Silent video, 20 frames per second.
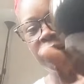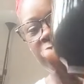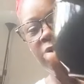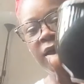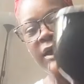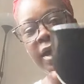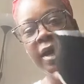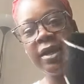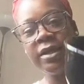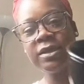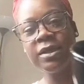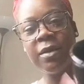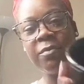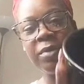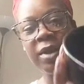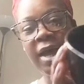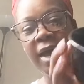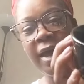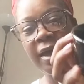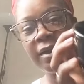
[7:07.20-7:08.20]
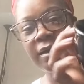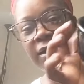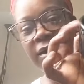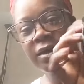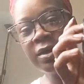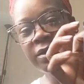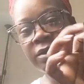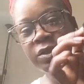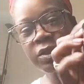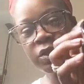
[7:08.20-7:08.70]
and it's a black
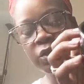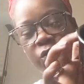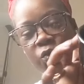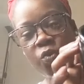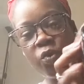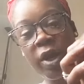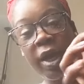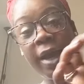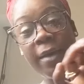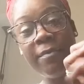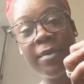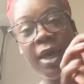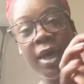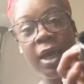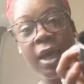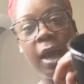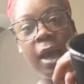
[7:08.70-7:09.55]
ceramic